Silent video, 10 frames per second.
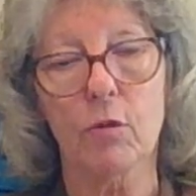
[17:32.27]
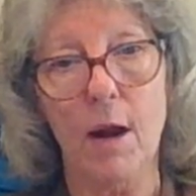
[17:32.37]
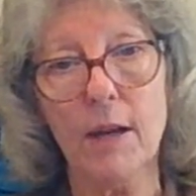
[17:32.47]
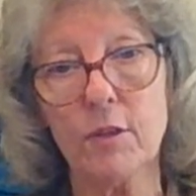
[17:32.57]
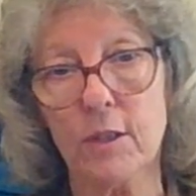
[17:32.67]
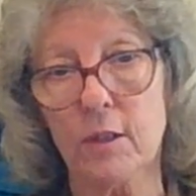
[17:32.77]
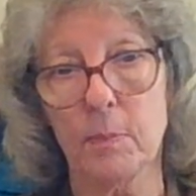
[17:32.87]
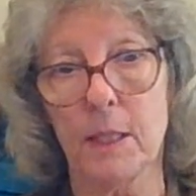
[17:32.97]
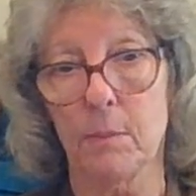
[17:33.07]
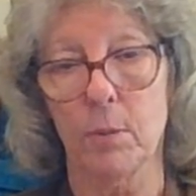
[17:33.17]
Christ is
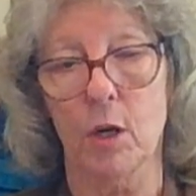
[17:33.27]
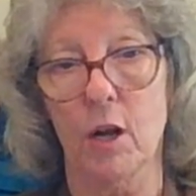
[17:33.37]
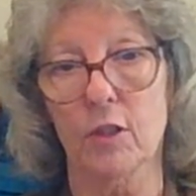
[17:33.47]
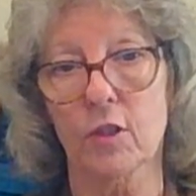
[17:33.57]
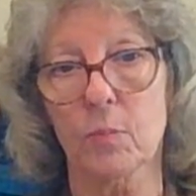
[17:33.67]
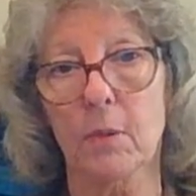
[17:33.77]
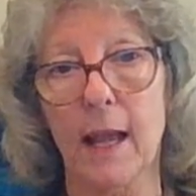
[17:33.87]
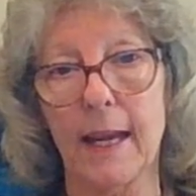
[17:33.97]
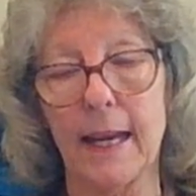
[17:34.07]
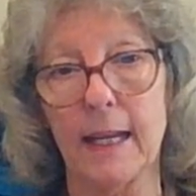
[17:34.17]
being put on
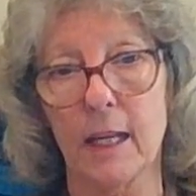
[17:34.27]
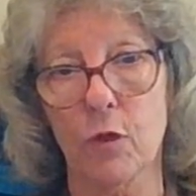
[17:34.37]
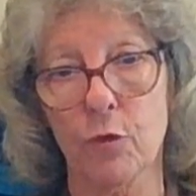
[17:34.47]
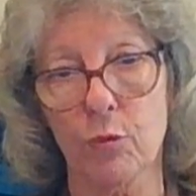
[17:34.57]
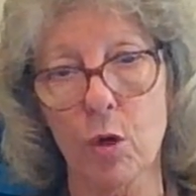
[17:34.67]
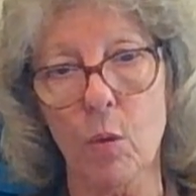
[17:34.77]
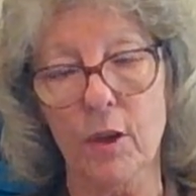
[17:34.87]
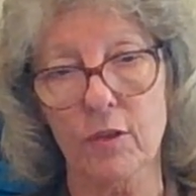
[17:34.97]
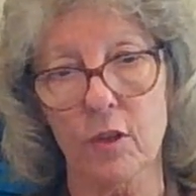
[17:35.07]
display in and through us,